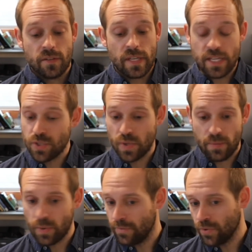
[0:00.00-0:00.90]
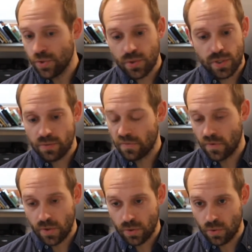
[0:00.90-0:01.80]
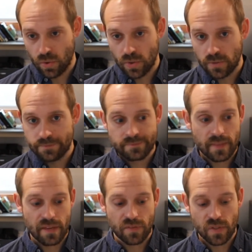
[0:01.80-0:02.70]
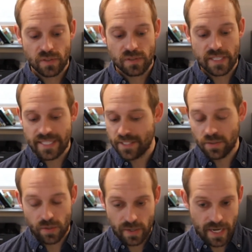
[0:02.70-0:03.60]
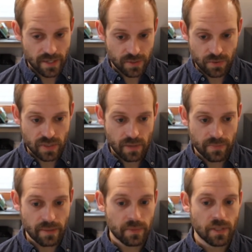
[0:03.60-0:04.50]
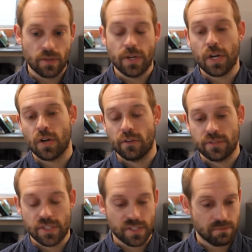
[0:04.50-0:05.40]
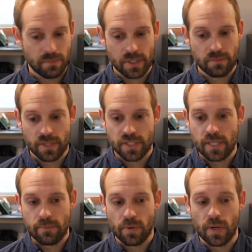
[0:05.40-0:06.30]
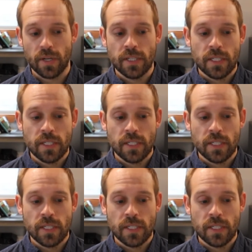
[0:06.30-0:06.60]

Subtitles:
in Dreamweaver you could refer to Google if you needed to learn how to do something, but the learning curve is just much, much steeper.